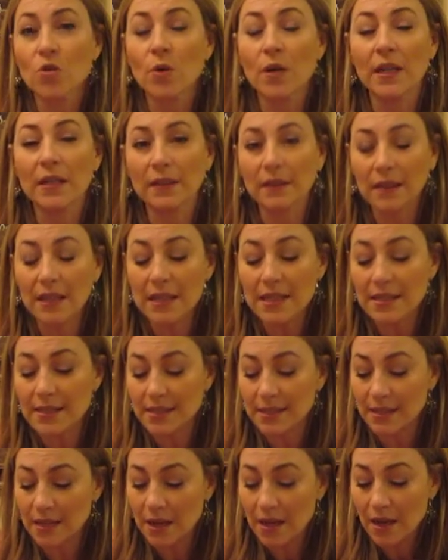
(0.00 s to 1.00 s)
or at
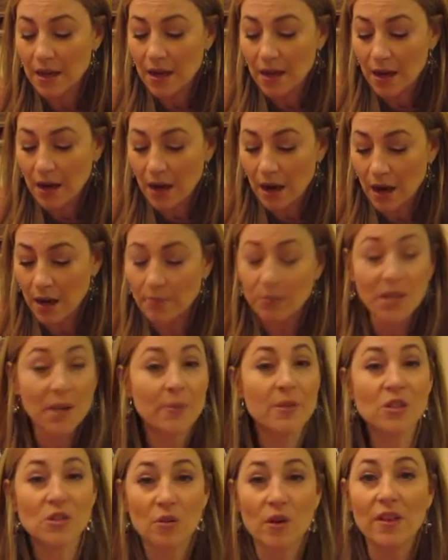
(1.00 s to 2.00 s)
least
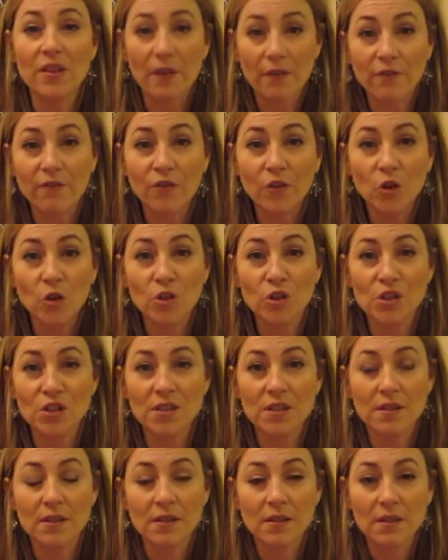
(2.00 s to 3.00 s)
demonstrate the
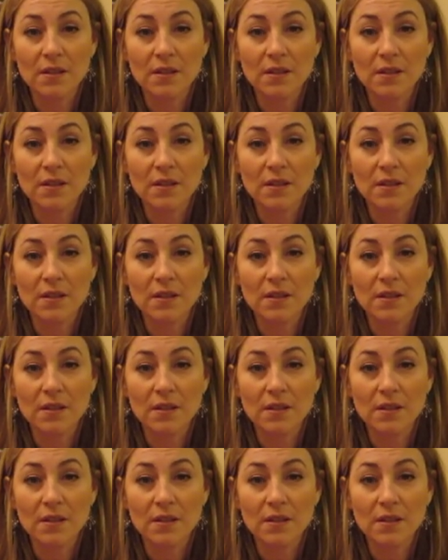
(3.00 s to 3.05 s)
first